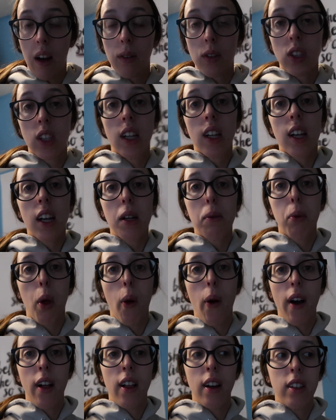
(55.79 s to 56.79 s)
I was gonna get a
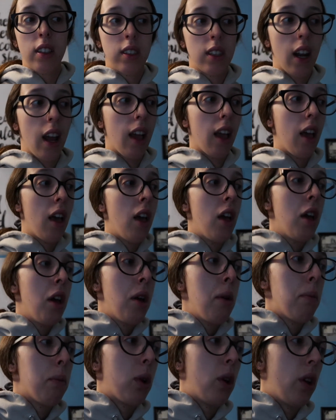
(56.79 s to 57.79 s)
blowout last night,
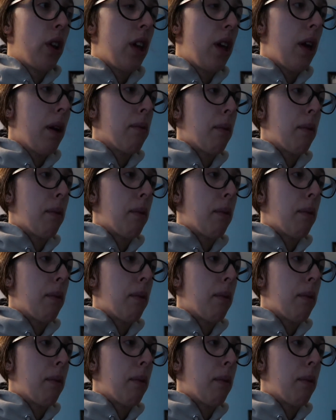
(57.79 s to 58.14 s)
but only